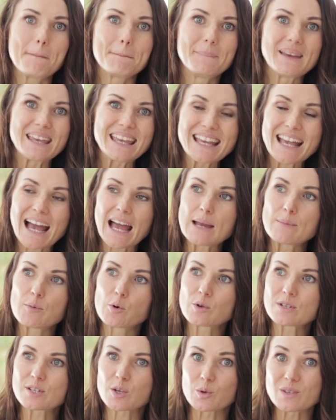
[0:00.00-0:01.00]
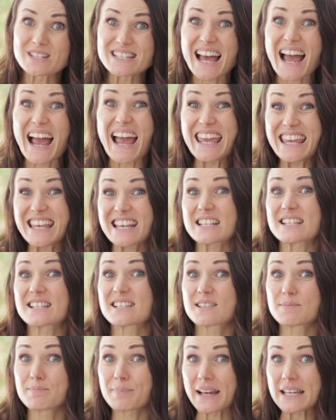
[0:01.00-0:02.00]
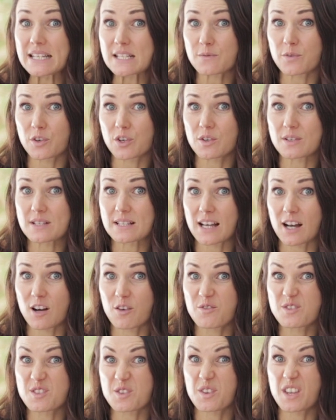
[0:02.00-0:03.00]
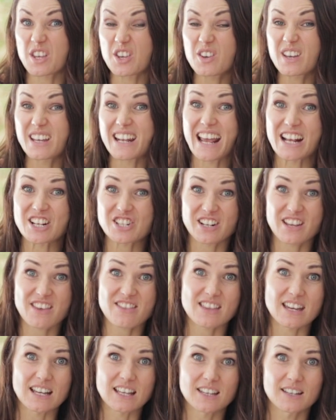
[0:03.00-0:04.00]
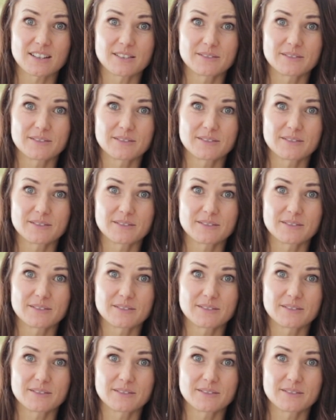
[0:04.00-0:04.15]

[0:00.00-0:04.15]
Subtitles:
being able to take space for yourself so that you can actually think.